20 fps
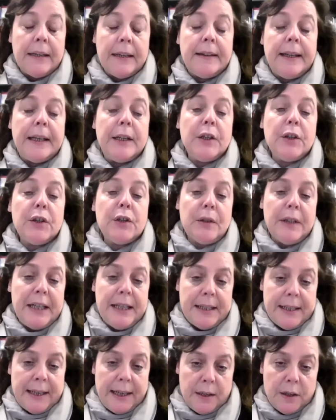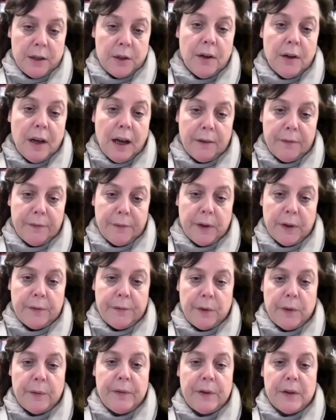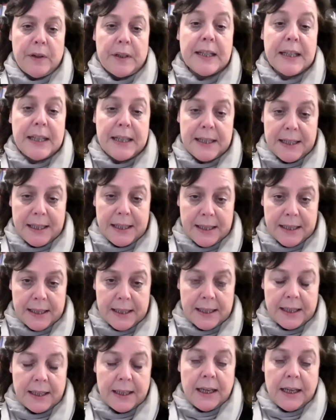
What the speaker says: They usually tend to have phoboschisis